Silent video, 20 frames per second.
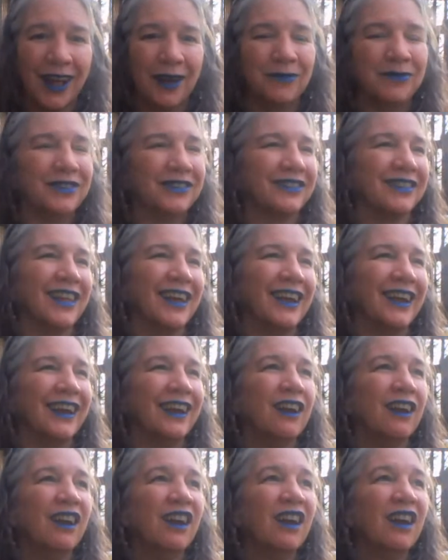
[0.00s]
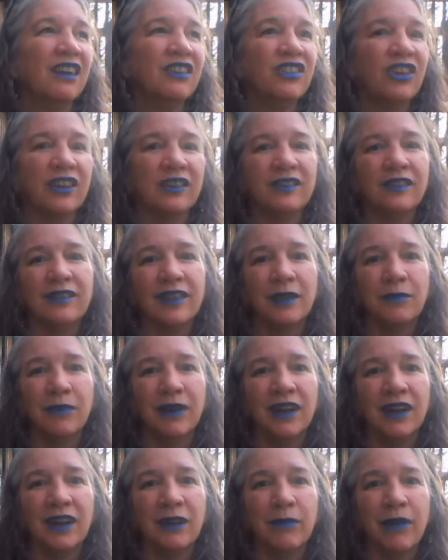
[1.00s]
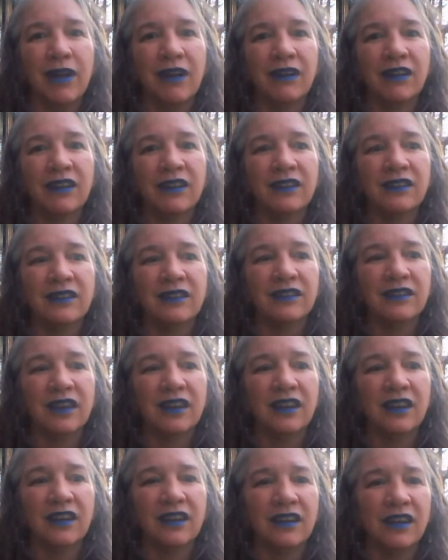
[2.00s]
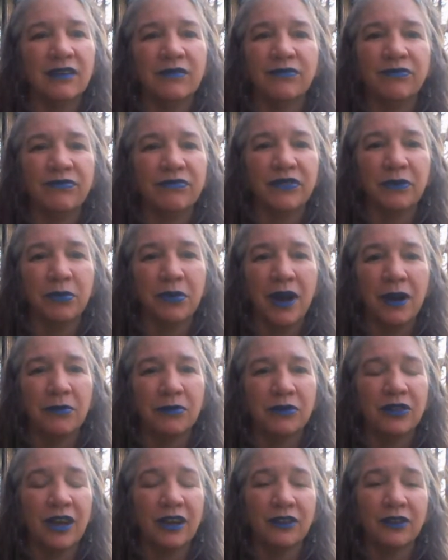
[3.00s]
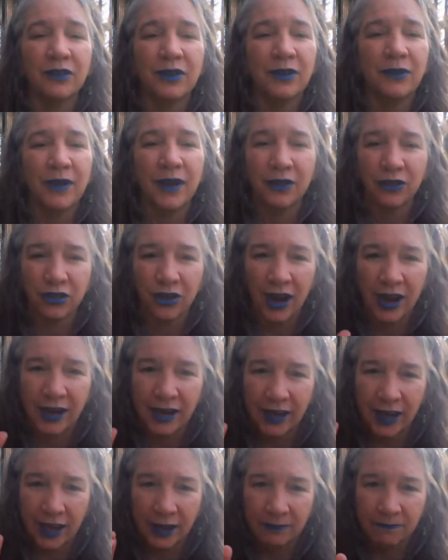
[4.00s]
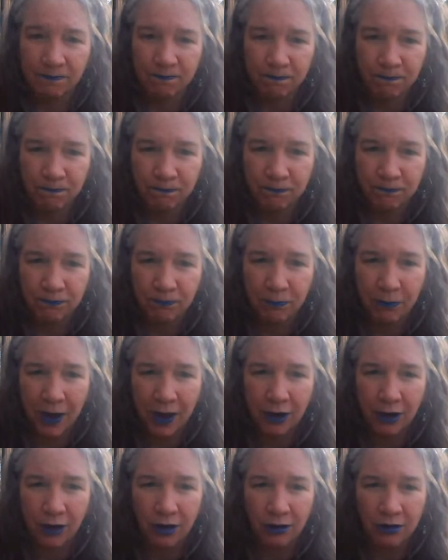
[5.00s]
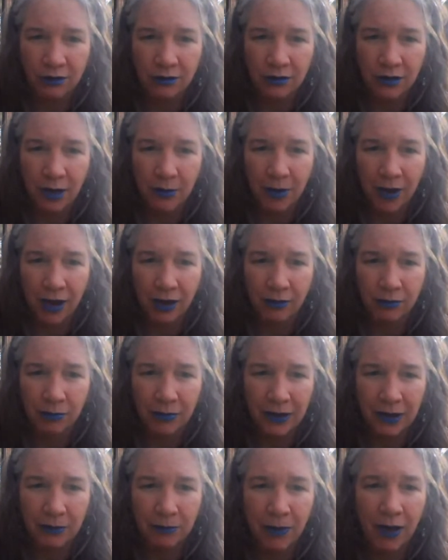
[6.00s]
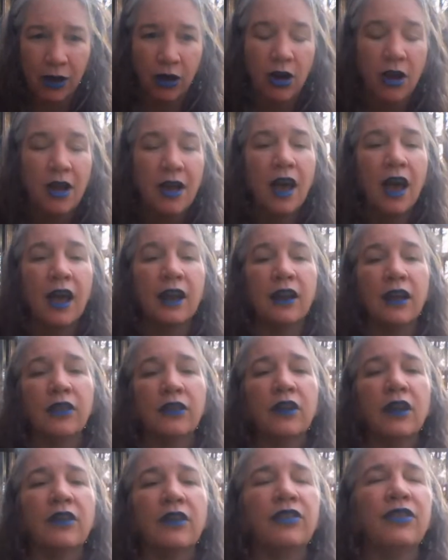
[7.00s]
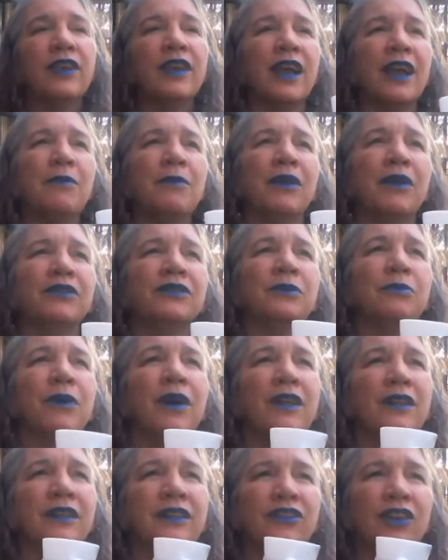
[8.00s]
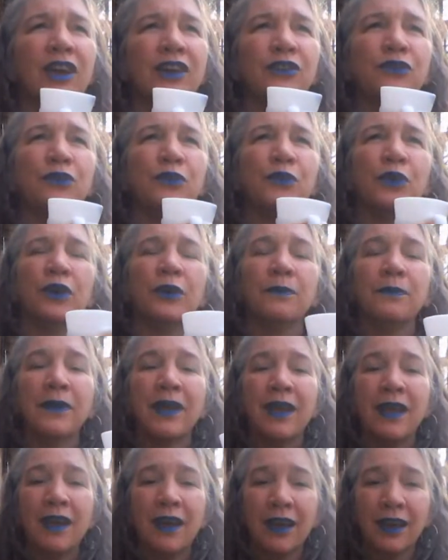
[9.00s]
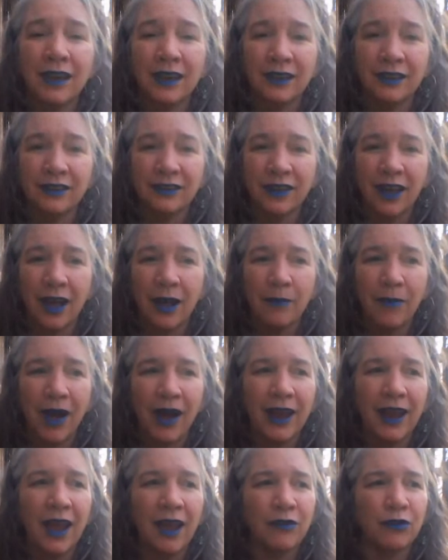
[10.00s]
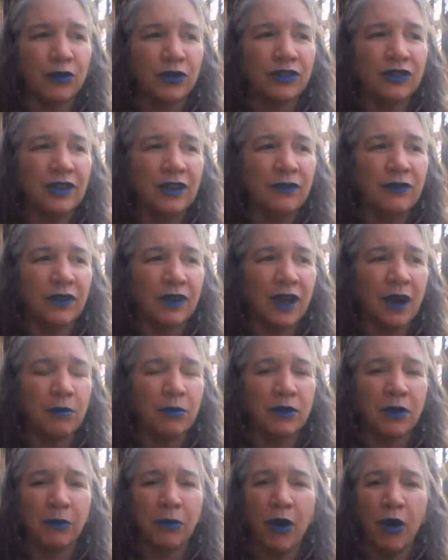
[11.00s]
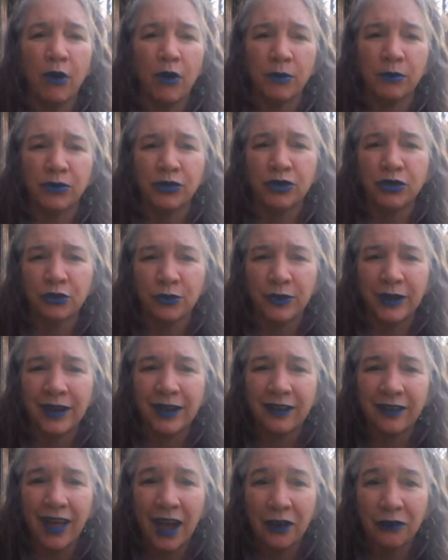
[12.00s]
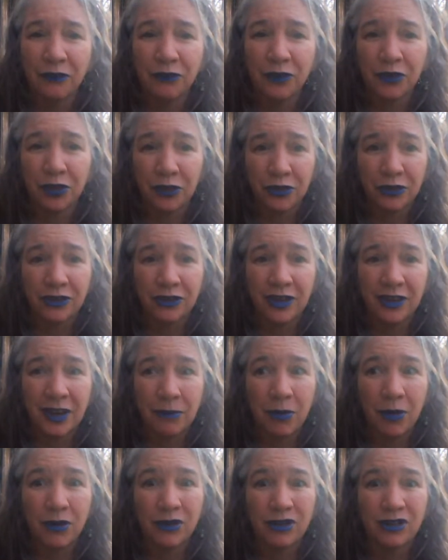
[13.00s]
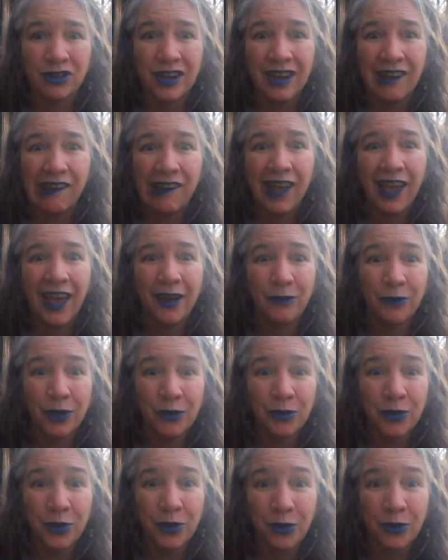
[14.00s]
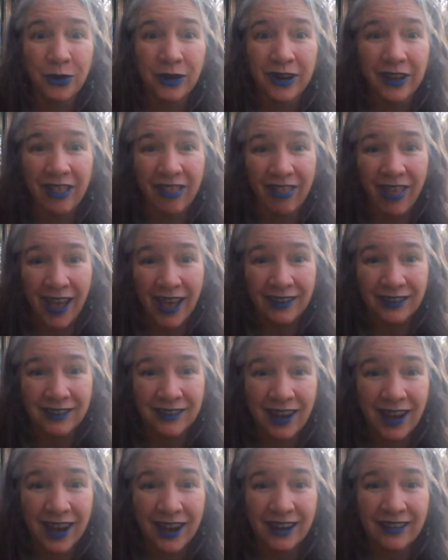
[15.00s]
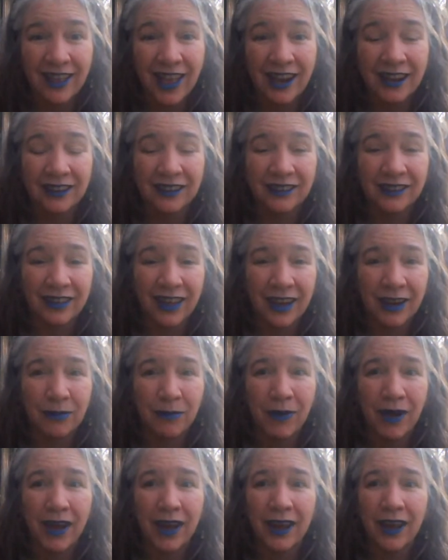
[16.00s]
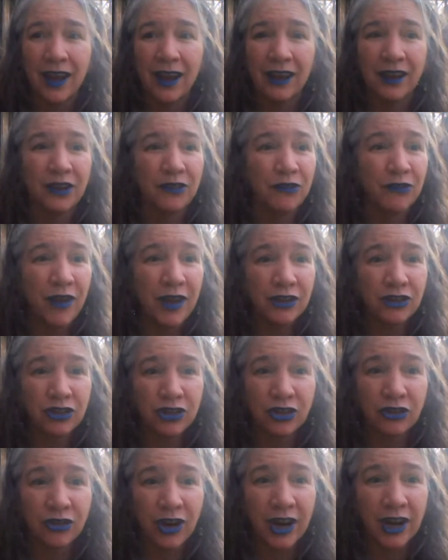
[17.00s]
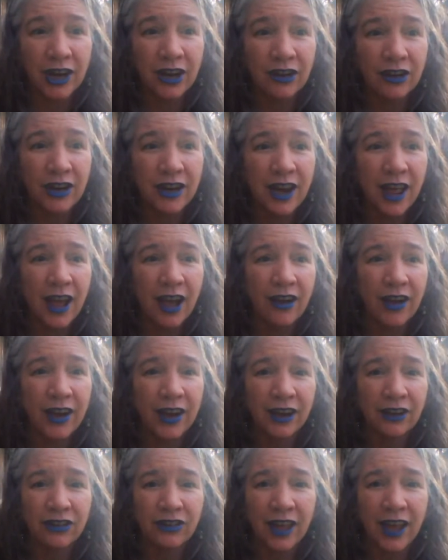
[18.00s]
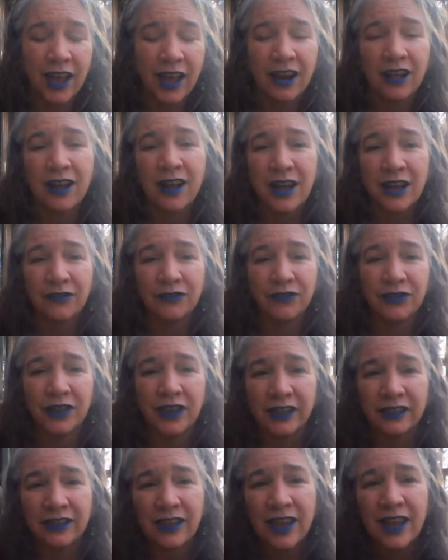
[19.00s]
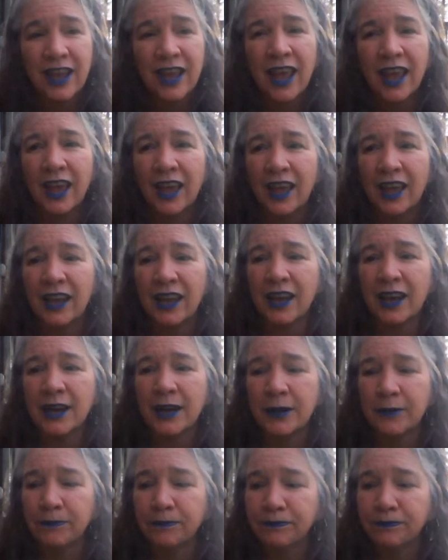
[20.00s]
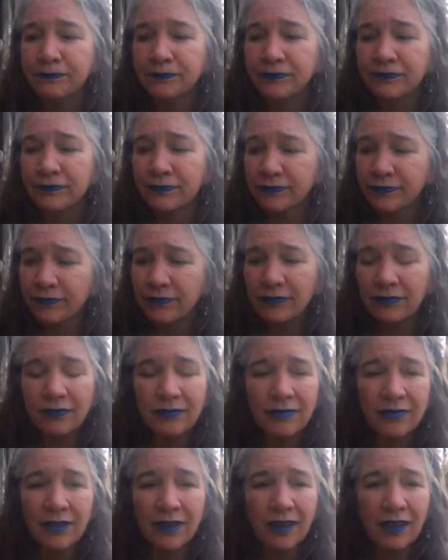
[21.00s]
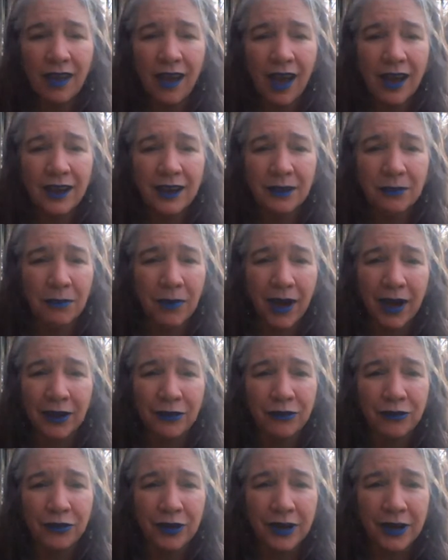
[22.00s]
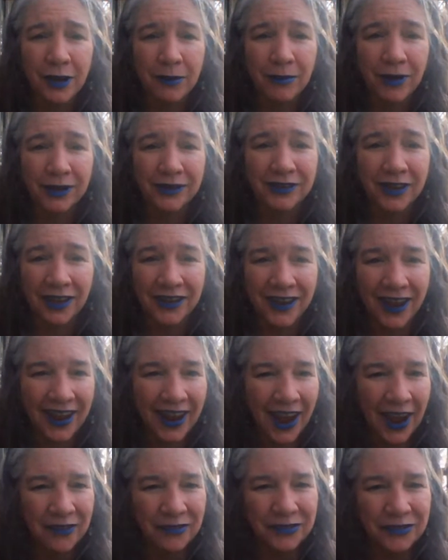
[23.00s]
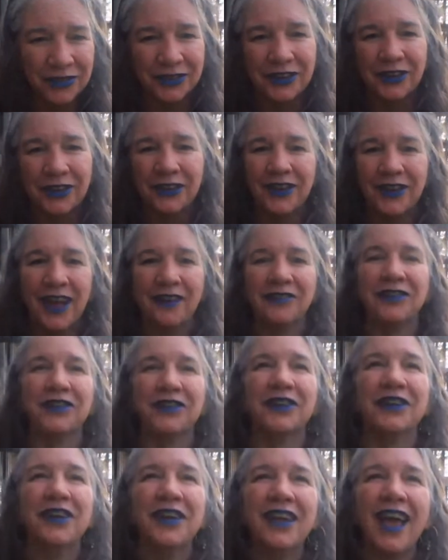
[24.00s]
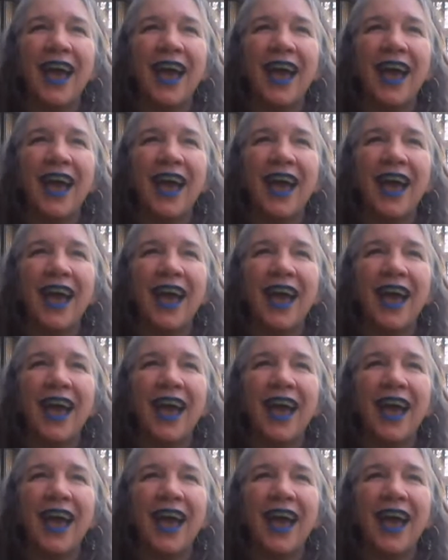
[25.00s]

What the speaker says: I'm just like, she has to send me an email because, I'm a problem child. So anyway, I'll try and get better about being better. Another thing I must apologize for is I have received a couple of poems to read aloud for Third Sunday Poetry, and we recorded it last night. That is like my confession right here and now. Angela had a conflict, and I didn't mind freeing up my Sunday afternoon after